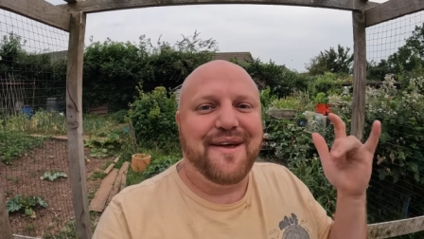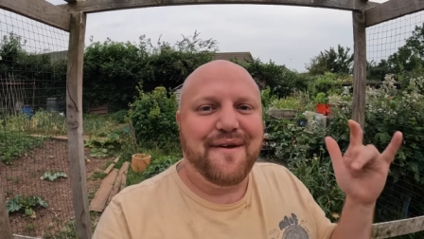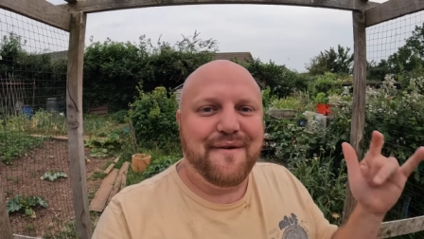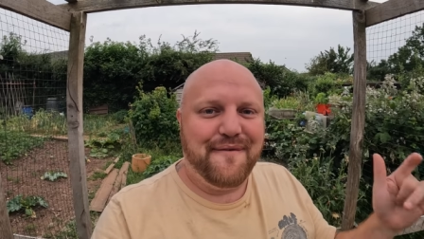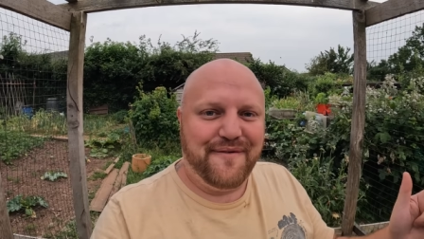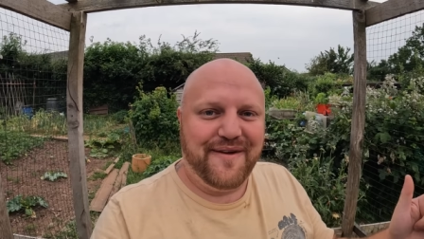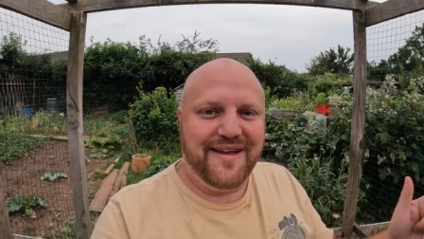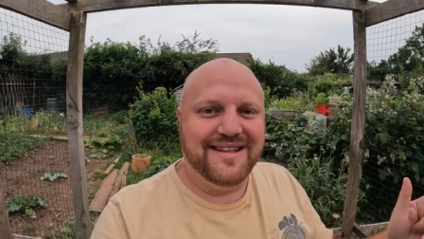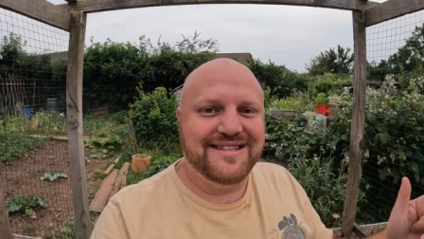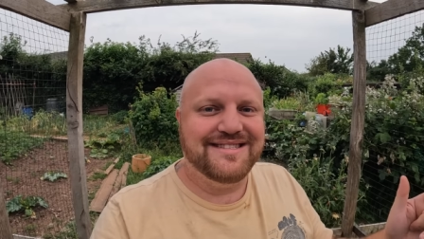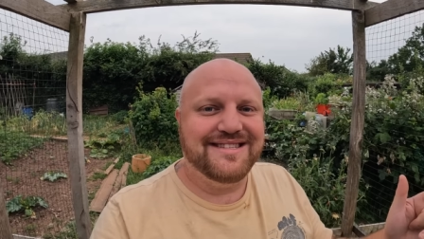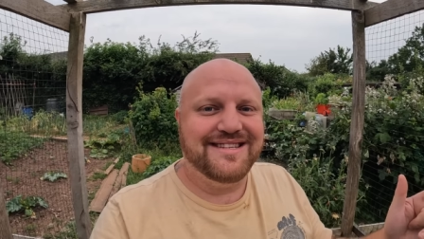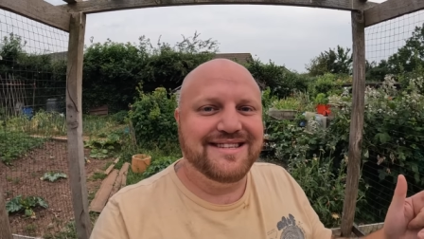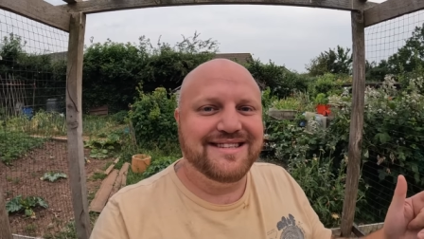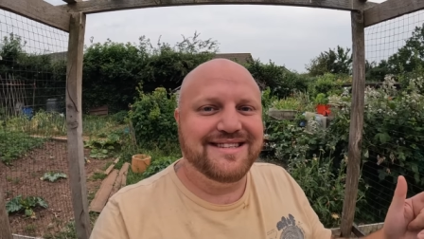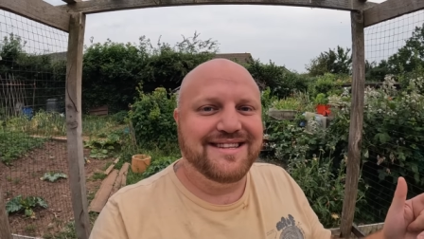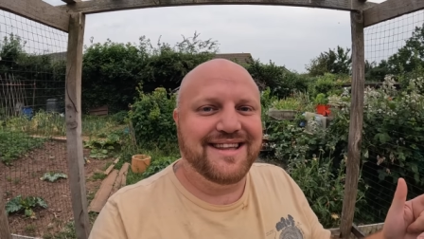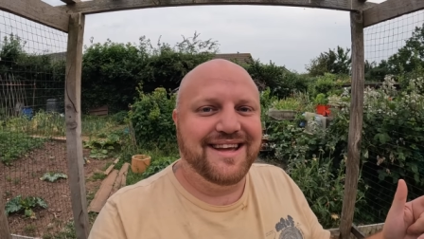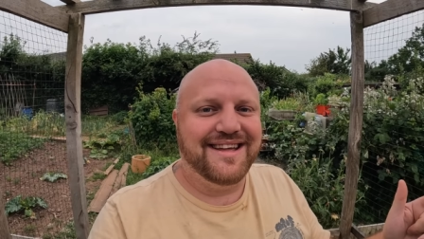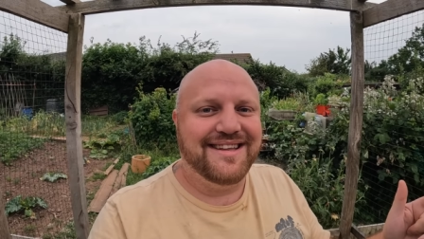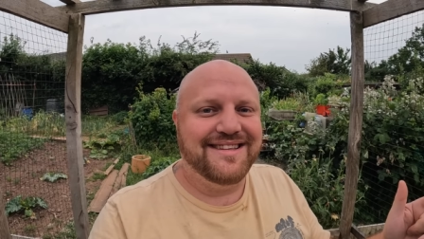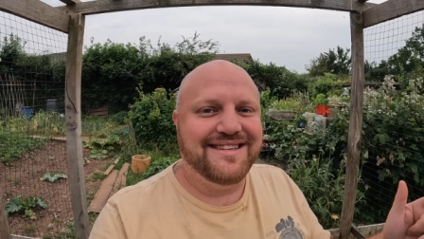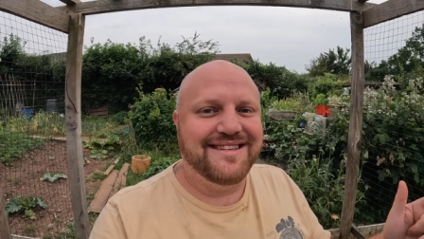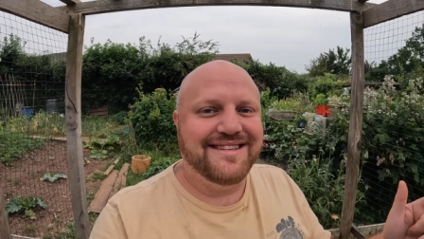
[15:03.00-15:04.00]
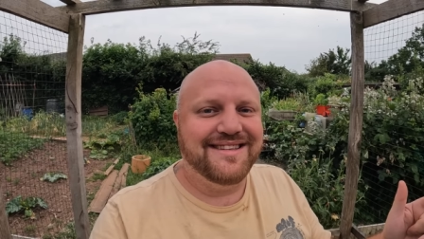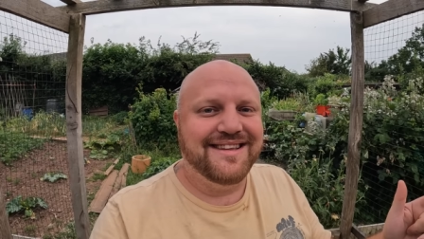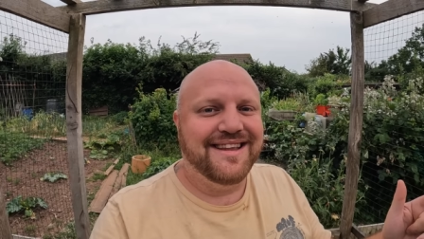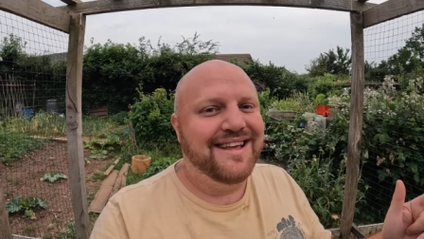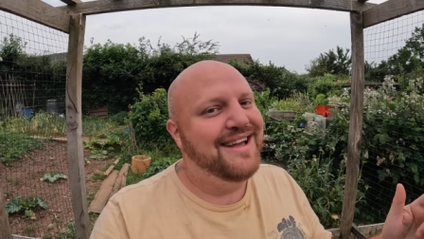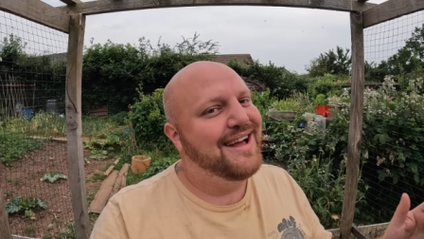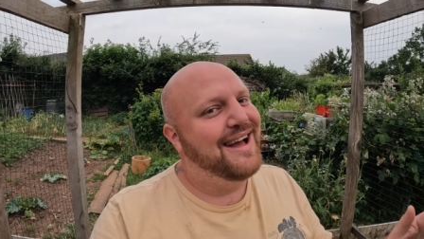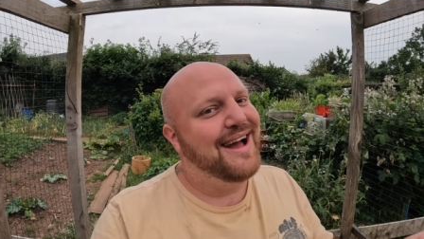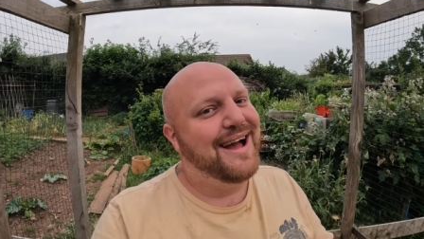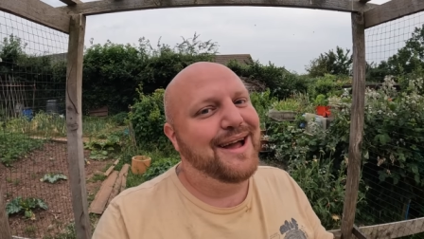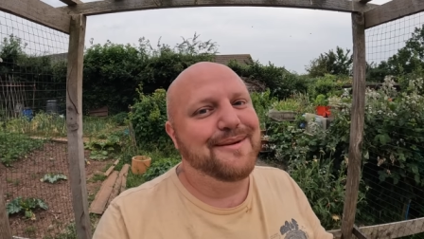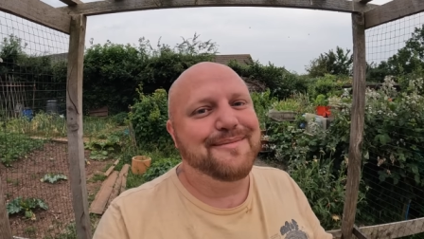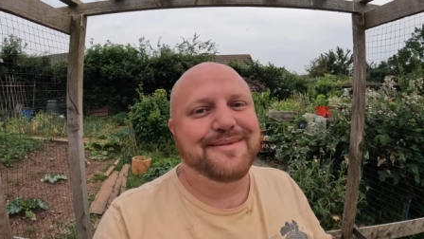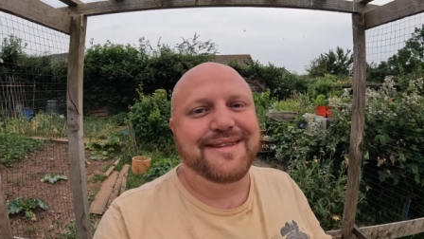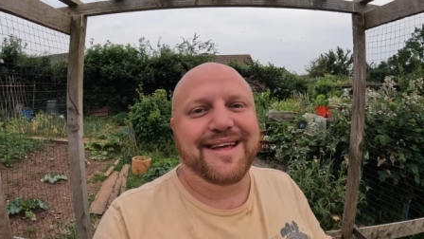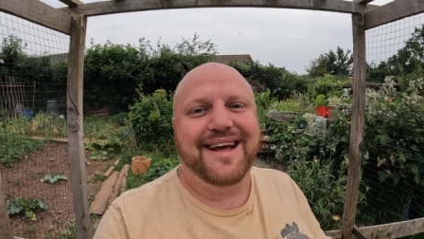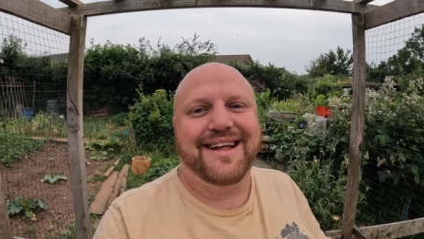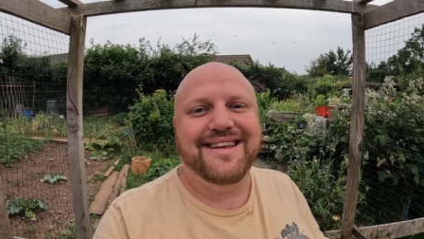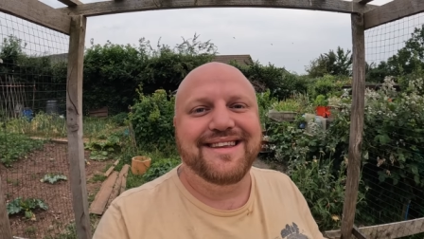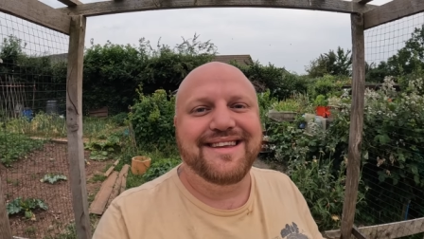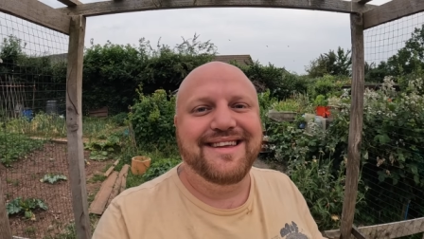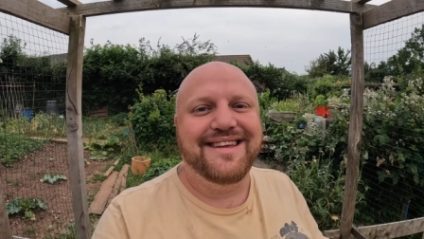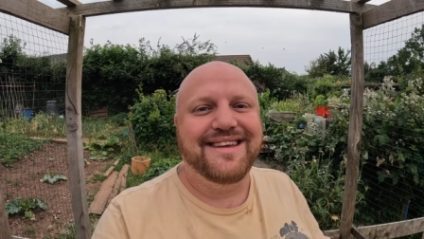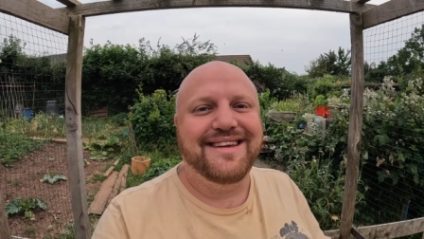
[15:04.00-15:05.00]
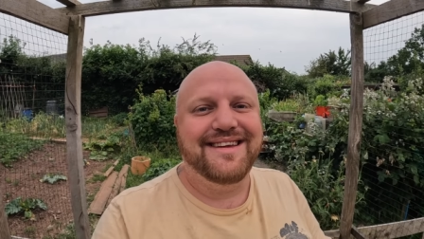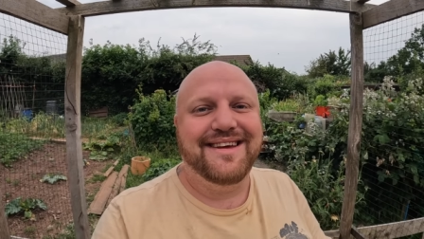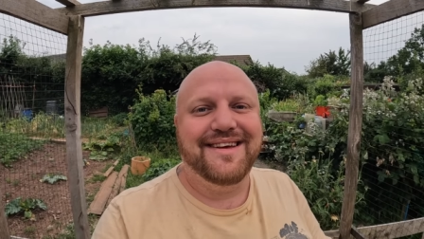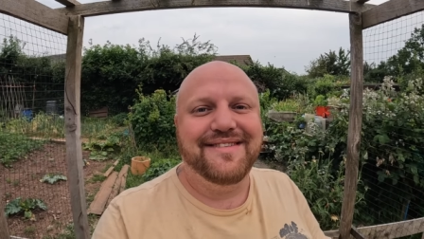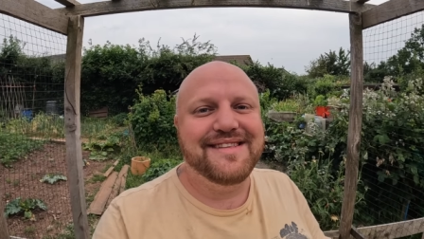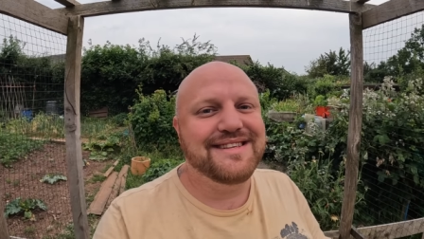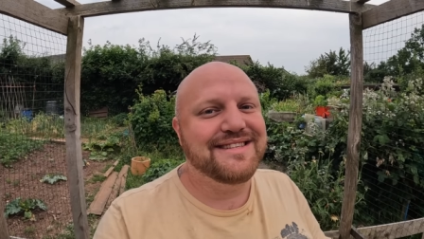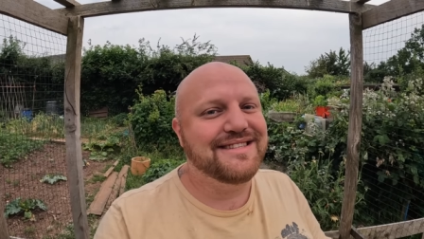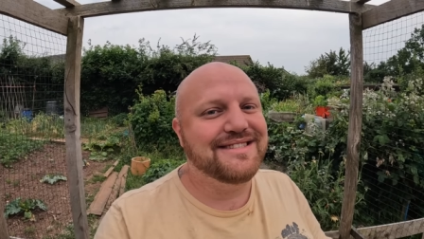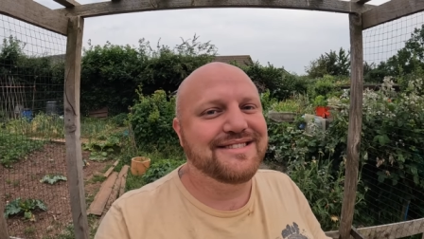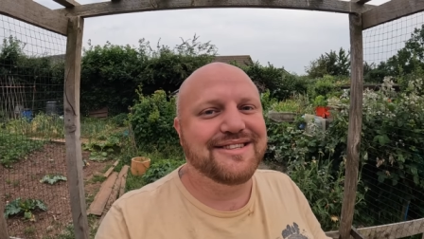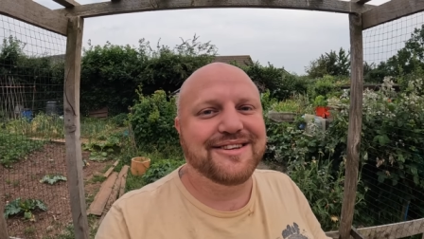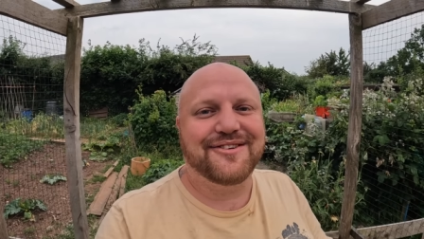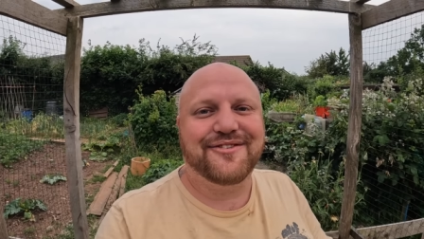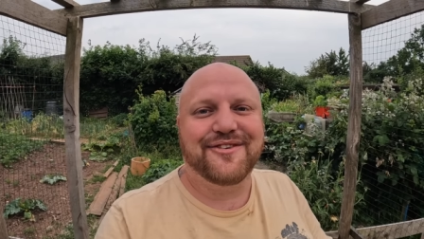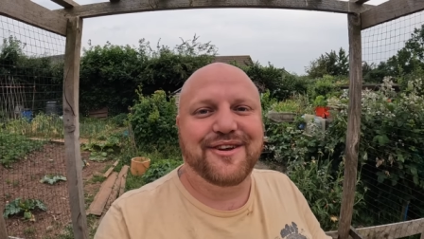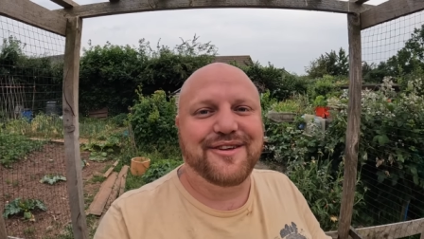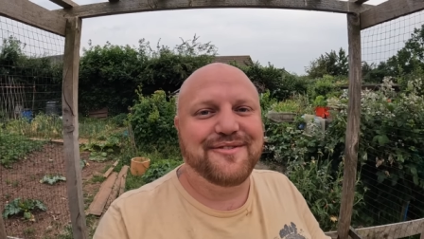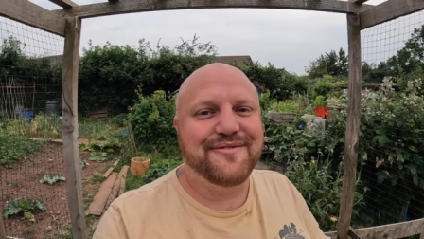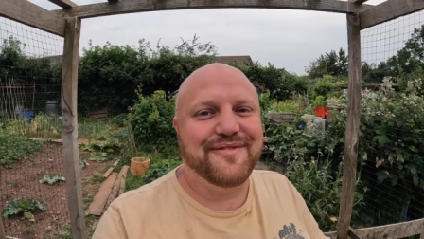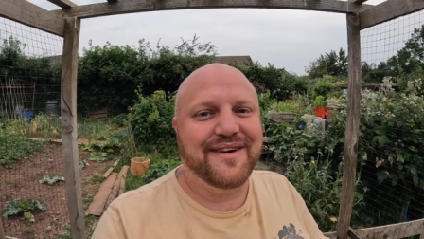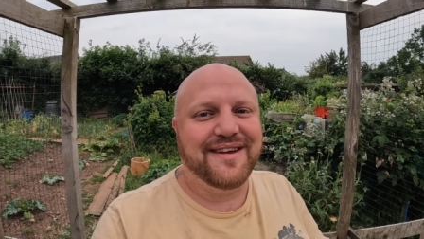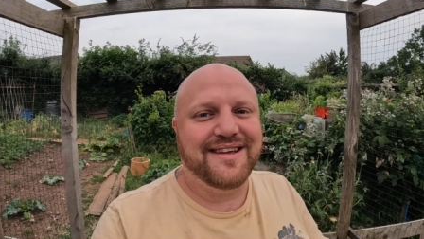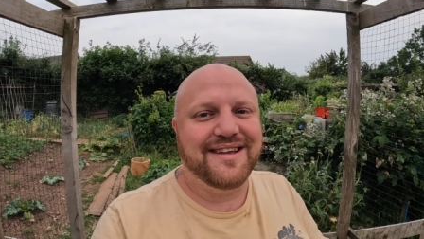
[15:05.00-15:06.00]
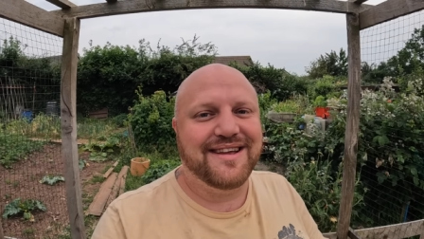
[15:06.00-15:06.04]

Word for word: fence is done. I'm Danny, and this is The Grapevine